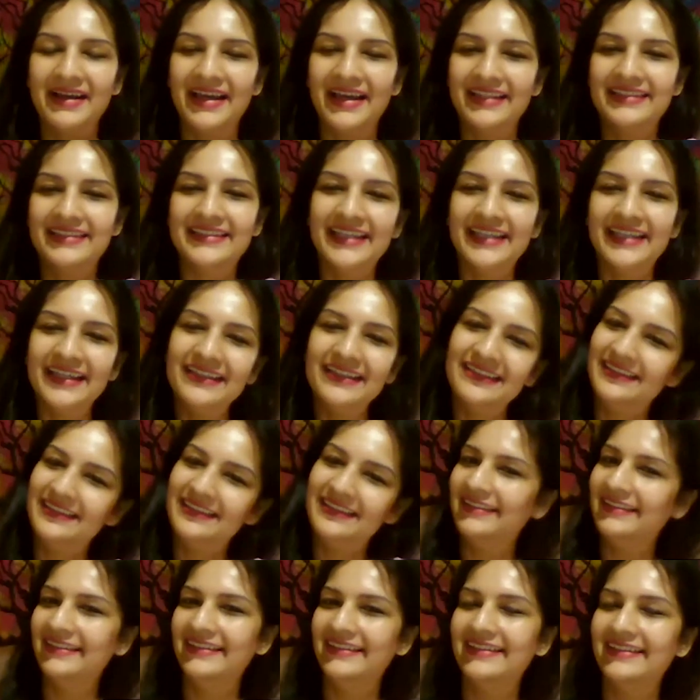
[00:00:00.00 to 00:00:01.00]
And
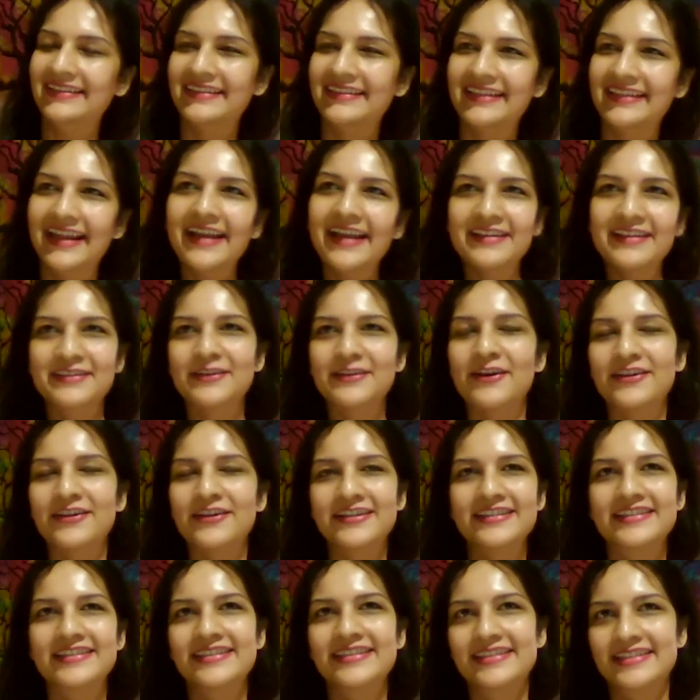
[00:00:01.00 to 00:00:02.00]
then the next thought
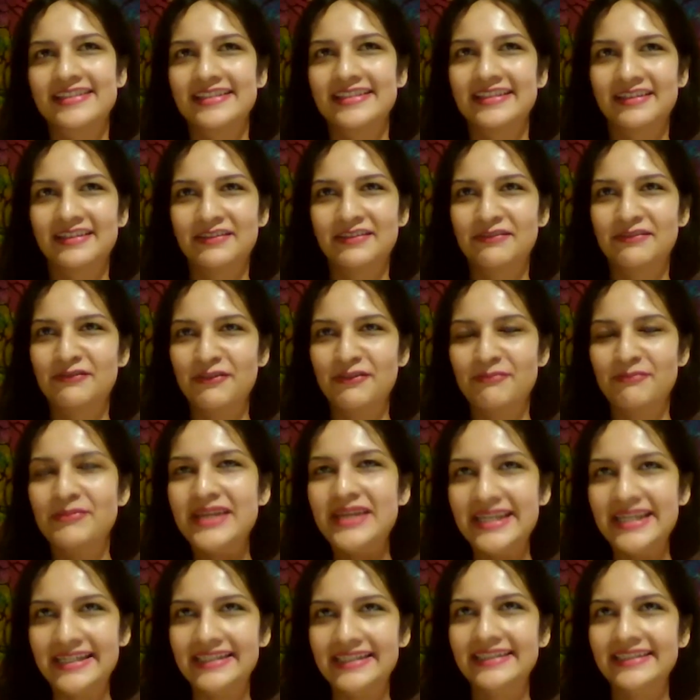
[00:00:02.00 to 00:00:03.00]
is, for
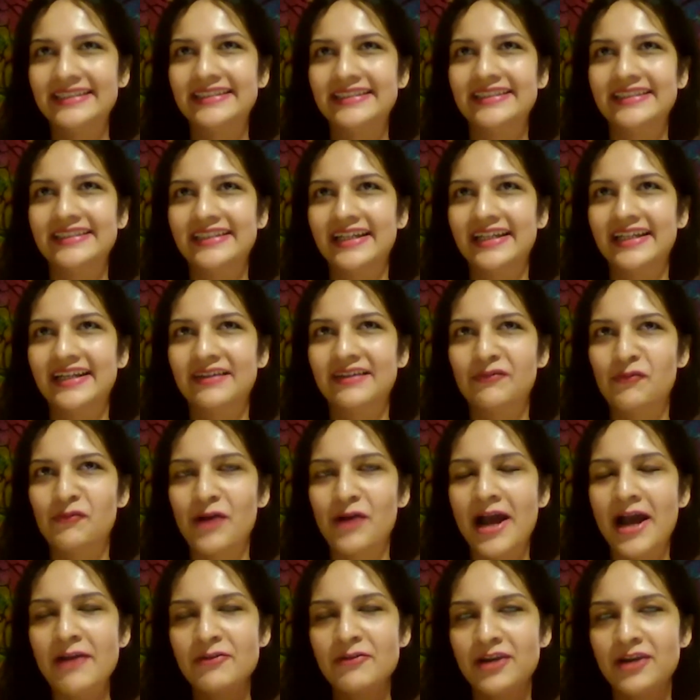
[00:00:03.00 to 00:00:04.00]
me,
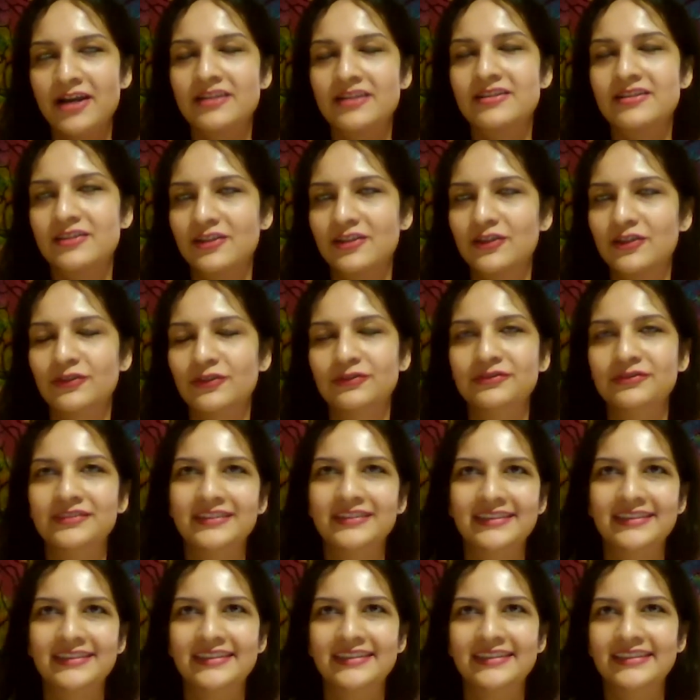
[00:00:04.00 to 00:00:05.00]
I would ask you,
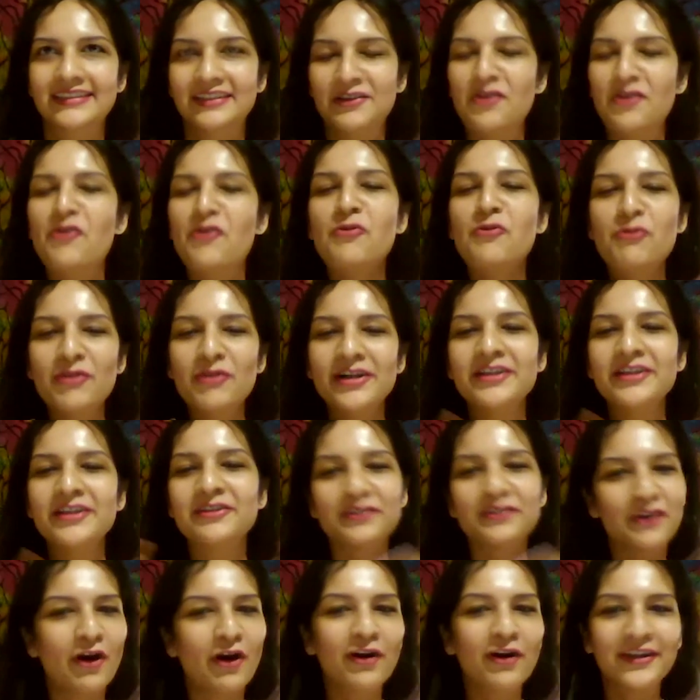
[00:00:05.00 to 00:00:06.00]
who are you
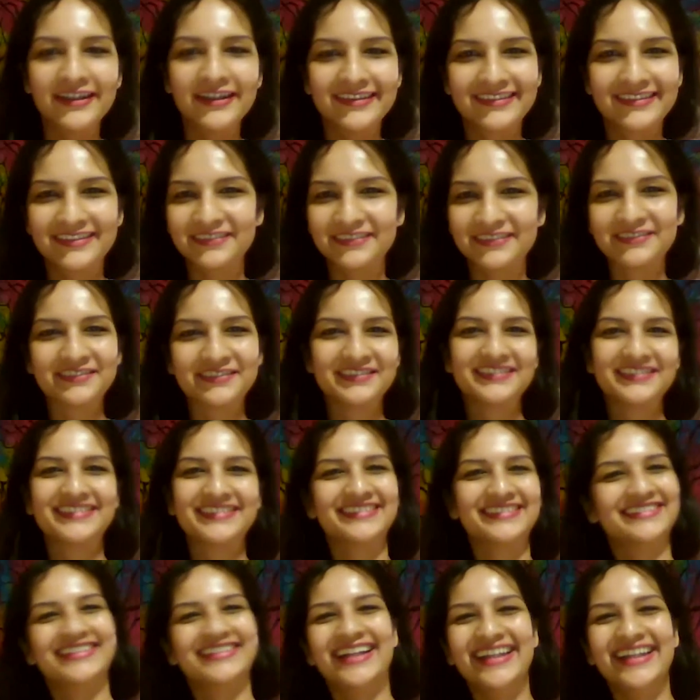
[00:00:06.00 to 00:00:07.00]
talking to,
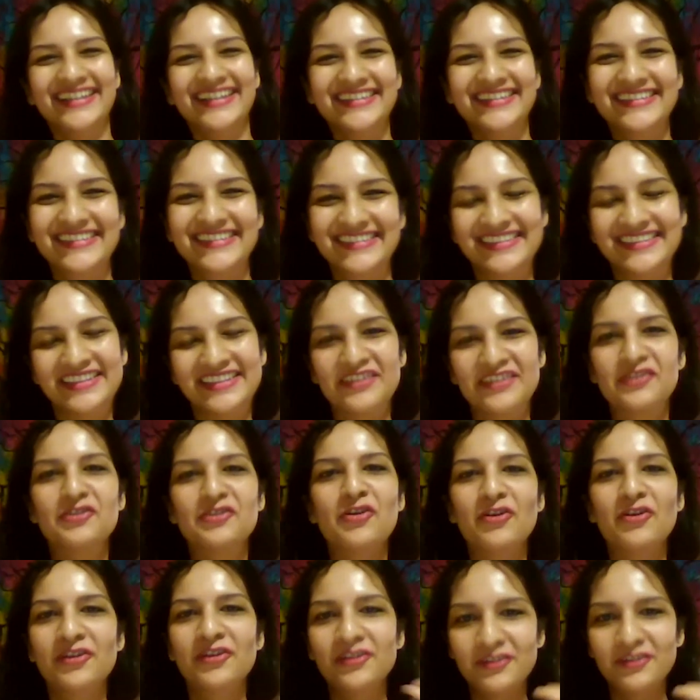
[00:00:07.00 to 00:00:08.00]
right? You're
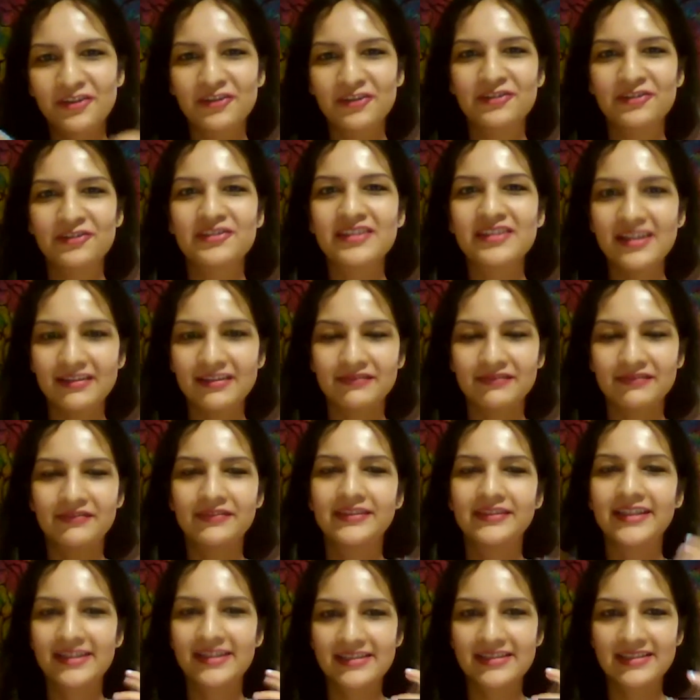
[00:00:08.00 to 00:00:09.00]
talking to yourself.
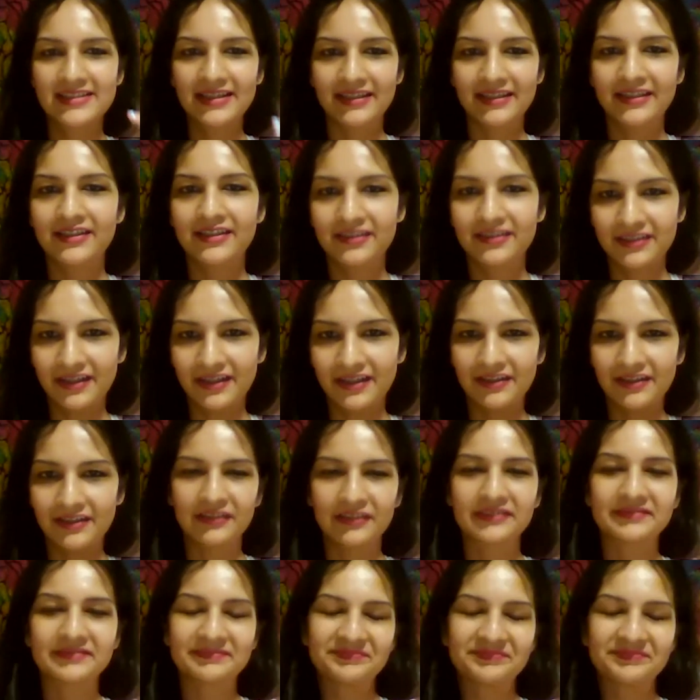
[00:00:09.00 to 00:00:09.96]
There is the inner dialogue.